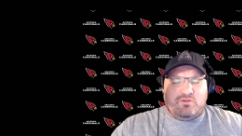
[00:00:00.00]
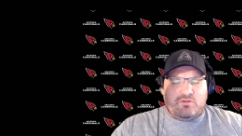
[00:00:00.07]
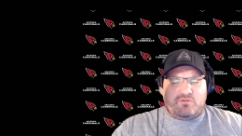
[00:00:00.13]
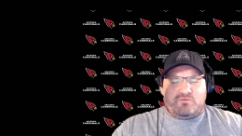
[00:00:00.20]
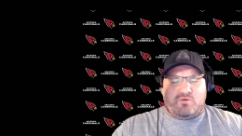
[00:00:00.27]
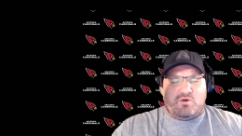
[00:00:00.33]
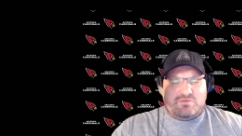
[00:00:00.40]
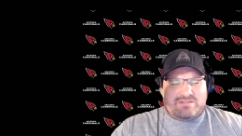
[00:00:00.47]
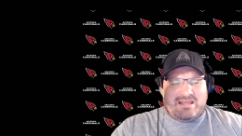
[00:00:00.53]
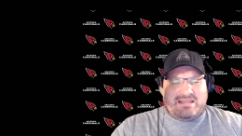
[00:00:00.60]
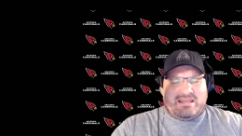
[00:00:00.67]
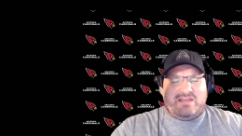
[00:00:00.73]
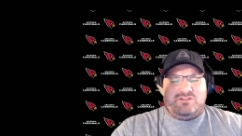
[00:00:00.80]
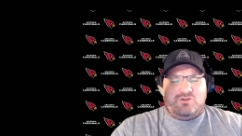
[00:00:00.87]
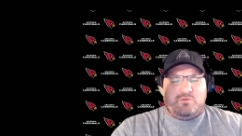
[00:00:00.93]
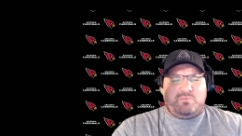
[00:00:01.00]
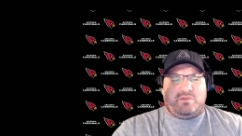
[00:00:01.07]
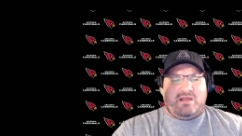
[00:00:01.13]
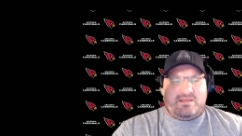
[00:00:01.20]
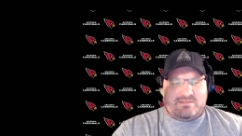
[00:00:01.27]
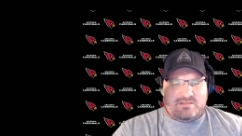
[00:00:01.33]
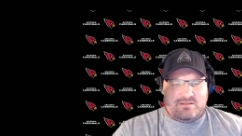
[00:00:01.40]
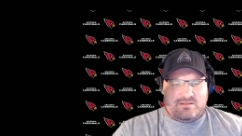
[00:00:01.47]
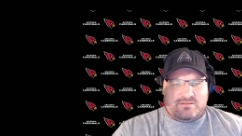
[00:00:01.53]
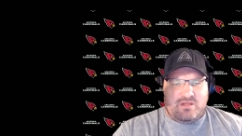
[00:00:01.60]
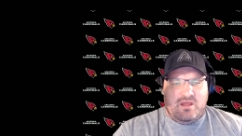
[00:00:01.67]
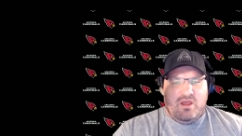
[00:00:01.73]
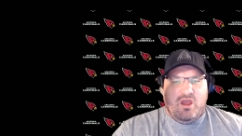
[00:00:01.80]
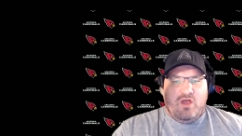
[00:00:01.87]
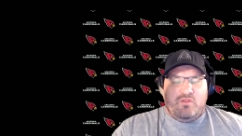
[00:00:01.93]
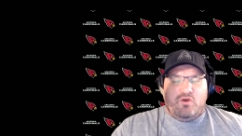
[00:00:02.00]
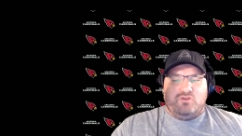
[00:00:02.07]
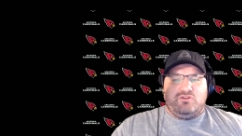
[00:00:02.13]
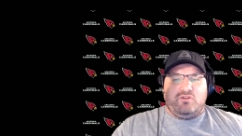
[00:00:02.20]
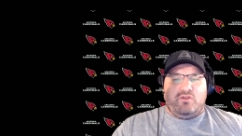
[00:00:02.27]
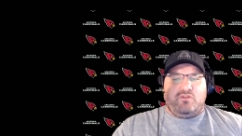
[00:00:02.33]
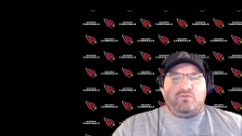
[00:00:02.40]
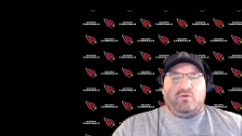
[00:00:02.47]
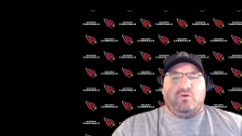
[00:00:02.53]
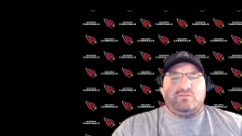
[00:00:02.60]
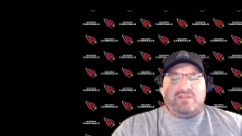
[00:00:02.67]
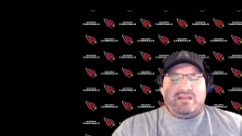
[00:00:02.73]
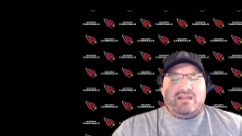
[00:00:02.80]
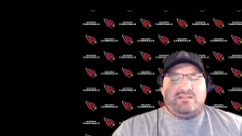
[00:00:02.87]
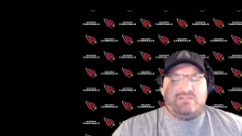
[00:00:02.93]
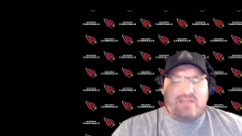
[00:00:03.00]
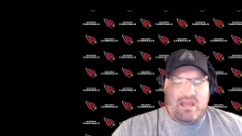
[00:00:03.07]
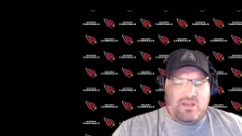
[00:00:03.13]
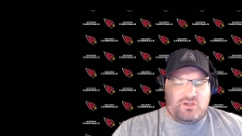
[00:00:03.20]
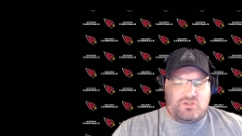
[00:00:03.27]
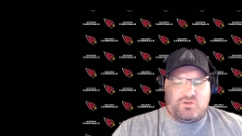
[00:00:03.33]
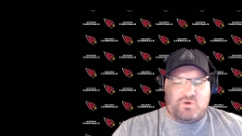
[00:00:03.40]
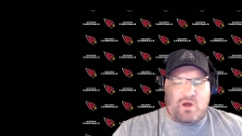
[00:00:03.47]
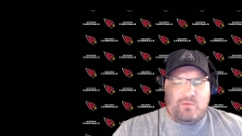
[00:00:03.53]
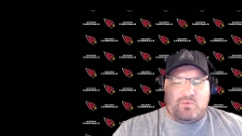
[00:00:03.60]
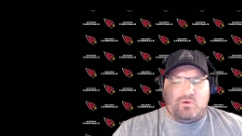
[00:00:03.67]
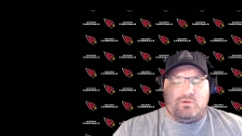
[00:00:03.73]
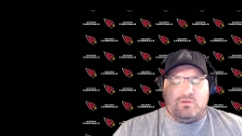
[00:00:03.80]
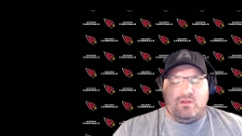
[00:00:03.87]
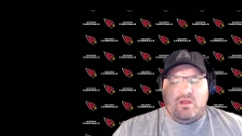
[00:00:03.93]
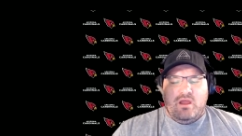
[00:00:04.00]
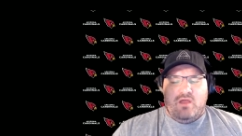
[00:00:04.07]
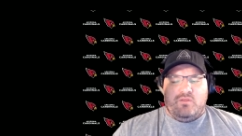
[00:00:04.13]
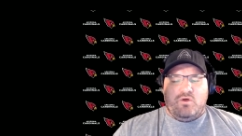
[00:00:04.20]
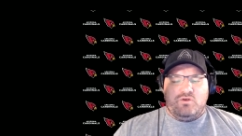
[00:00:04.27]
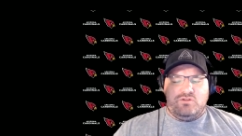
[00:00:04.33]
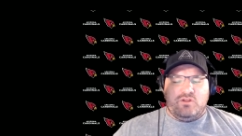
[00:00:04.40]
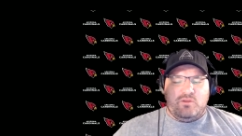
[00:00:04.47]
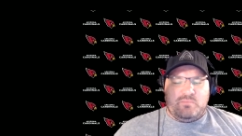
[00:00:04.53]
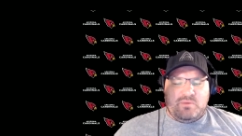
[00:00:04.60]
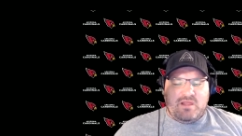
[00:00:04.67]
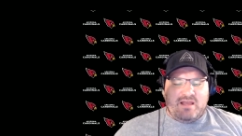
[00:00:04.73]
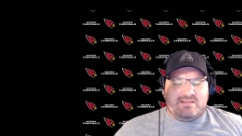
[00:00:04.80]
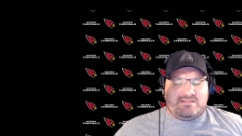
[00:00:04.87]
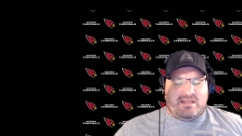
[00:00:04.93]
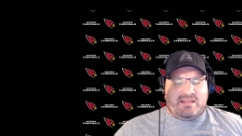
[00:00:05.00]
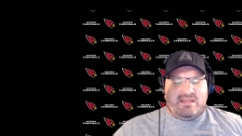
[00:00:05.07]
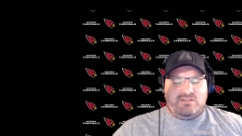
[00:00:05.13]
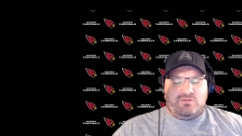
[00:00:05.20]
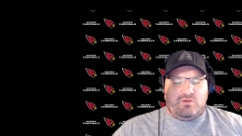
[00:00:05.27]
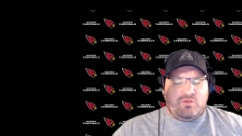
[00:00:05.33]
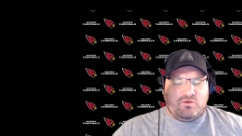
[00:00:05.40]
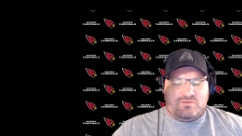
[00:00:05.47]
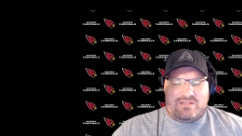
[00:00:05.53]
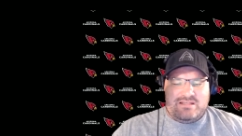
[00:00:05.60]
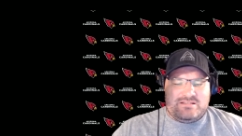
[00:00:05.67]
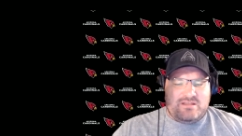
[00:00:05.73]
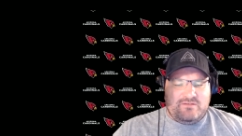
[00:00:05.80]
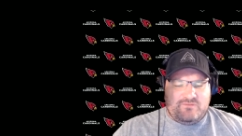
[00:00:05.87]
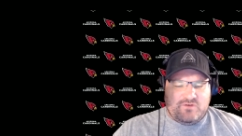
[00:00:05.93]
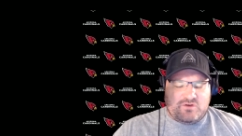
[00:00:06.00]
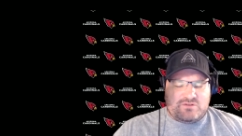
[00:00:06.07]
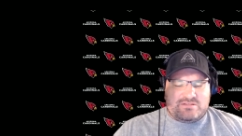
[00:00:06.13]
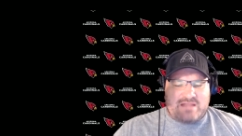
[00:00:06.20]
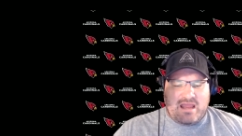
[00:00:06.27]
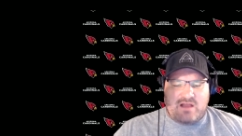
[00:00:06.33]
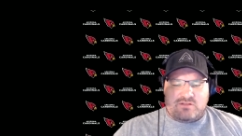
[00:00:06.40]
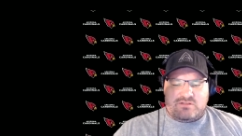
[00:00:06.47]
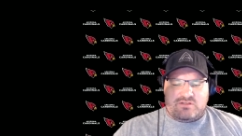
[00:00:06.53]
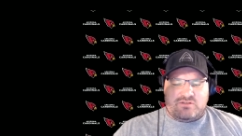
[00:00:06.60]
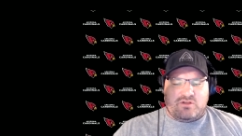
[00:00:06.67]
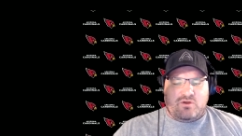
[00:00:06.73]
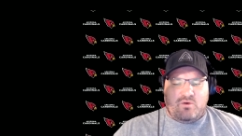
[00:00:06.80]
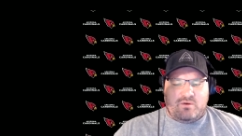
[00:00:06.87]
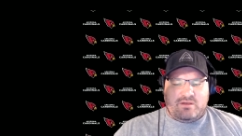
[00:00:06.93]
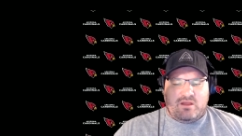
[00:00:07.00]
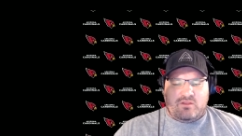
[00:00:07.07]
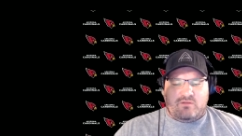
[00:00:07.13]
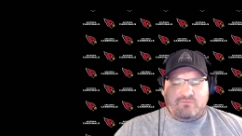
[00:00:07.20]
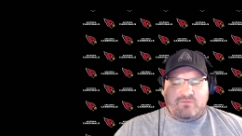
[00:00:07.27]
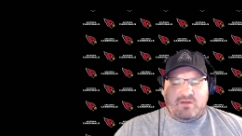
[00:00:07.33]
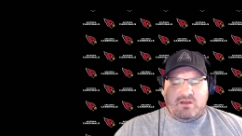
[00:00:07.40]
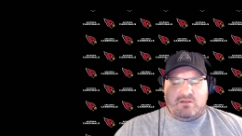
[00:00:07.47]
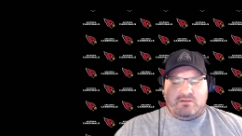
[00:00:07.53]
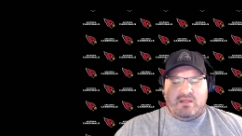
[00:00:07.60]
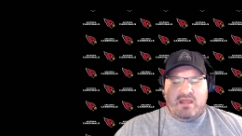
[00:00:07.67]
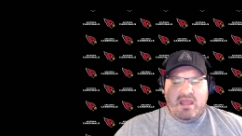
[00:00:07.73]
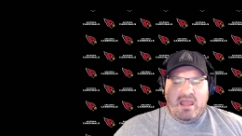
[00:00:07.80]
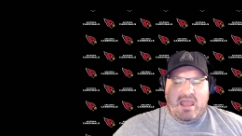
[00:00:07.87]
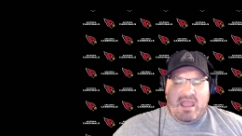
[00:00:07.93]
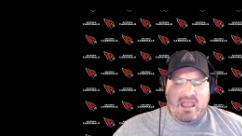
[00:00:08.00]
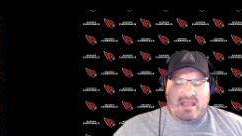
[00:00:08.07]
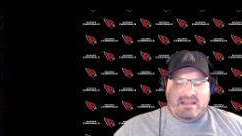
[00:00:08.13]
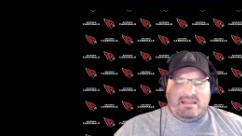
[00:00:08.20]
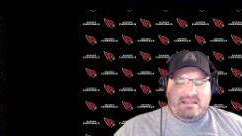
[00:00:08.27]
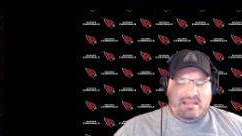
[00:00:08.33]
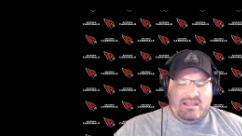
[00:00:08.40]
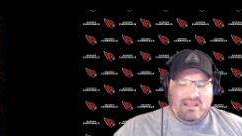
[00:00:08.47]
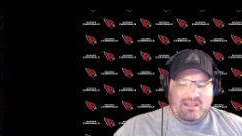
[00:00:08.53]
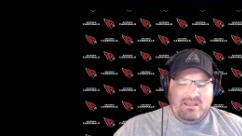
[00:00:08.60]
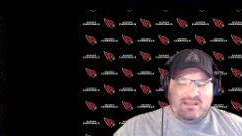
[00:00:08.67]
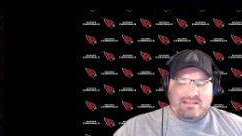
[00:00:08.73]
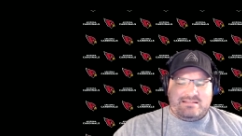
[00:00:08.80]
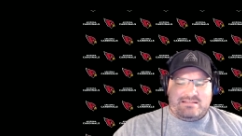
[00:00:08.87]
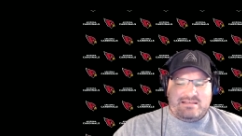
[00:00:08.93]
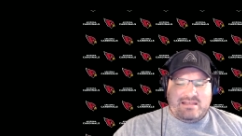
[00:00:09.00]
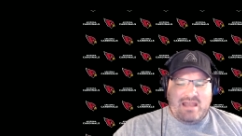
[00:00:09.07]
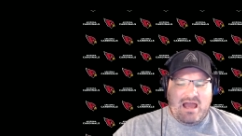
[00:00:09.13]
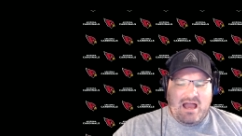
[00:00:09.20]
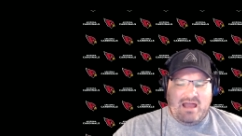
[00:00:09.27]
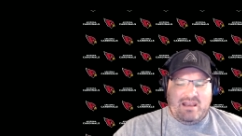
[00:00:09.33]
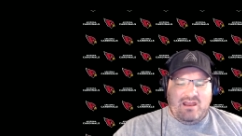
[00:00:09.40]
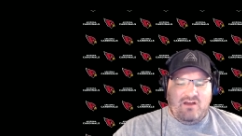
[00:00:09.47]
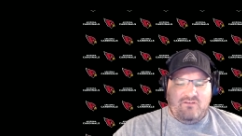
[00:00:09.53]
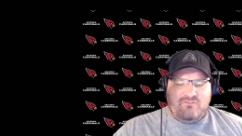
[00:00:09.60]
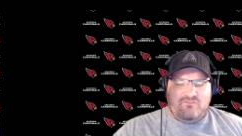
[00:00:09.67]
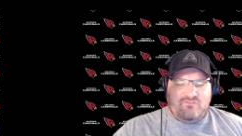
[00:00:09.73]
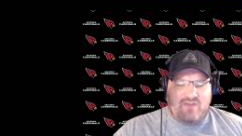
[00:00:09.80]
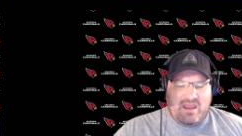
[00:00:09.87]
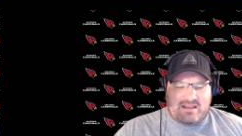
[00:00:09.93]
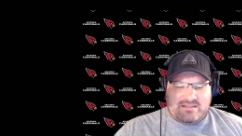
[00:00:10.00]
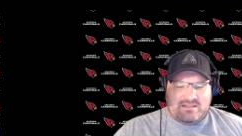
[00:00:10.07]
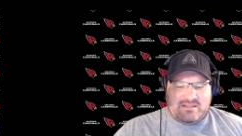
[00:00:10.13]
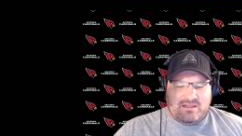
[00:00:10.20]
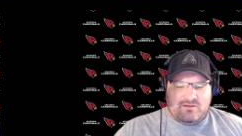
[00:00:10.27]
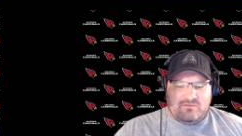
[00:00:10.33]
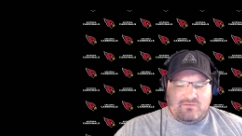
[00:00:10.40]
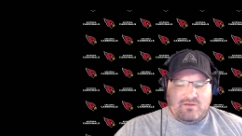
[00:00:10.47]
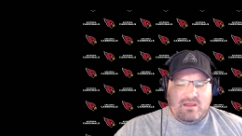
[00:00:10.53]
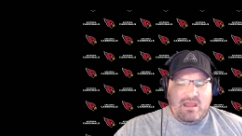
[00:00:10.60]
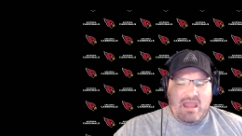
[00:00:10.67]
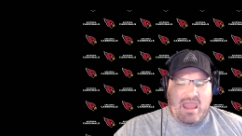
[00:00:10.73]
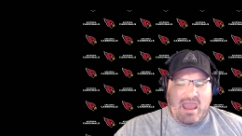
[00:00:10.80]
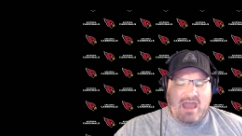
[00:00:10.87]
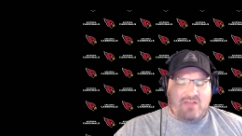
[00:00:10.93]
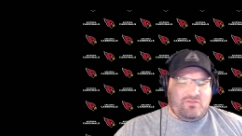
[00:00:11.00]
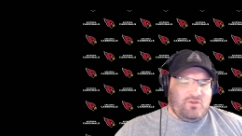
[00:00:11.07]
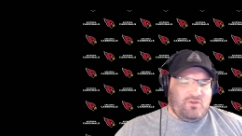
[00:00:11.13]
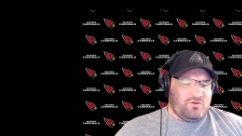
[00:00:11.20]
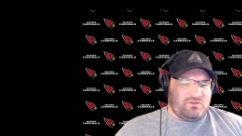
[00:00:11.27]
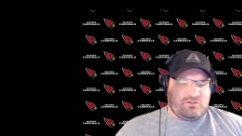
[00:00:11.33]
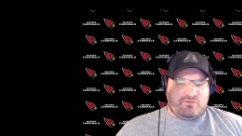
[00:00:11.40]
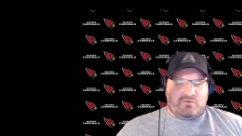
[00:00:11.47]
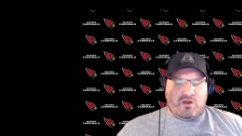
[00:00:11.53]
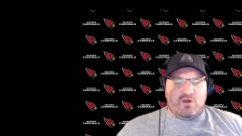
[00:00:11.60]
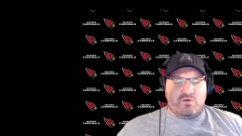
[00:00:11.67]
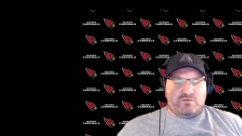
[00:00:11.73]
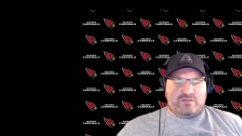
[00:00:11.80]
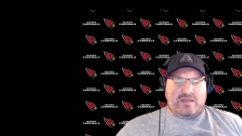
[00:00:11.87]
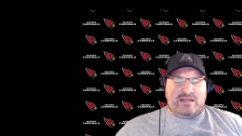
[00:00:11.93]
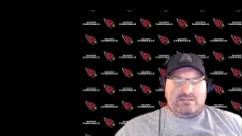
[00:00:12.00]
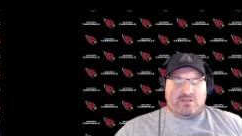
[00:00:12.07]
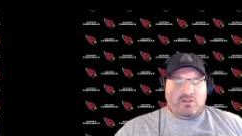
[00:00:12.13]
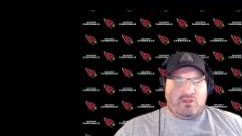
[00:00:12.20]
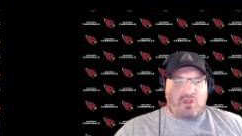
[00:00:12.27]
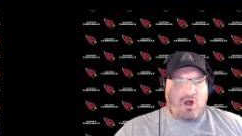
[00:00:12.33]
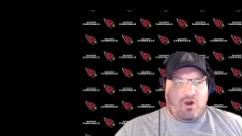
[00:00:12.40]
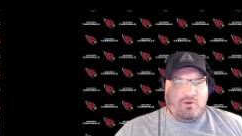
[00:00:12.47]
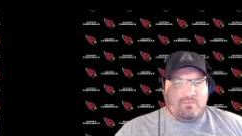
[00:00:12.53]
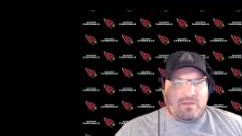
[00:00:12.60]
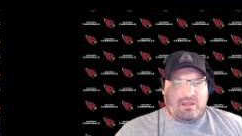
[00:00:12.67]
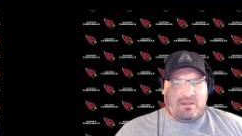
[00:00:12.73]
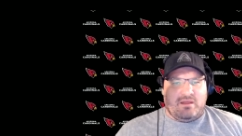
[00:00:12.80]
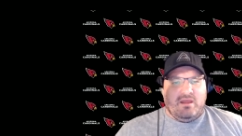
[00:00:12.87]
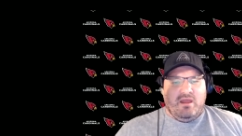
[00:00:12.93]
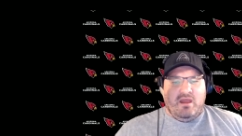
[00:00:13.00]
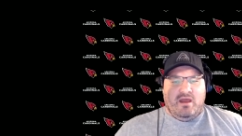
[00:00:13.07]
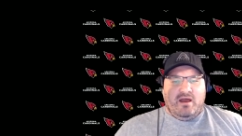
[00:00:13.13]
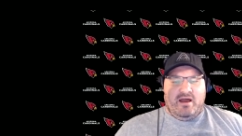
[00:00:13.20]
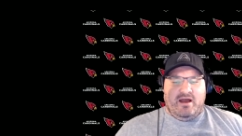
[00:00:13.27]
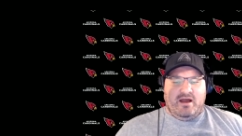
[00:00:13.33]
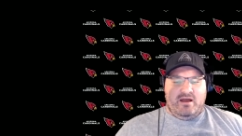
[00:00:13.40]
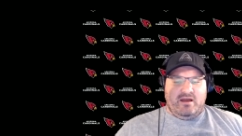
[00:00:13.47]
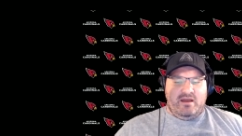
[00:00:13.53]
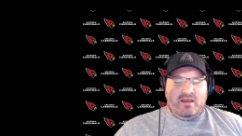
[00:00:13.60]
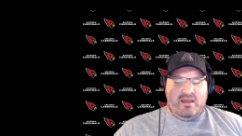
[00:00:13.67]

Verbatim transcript: throws that get you places. Those are the throws that get you out of trouble. Those are the plays that get you those easy first downs as you're going down the field. And he is not effective at those throws. And that's alarming uh,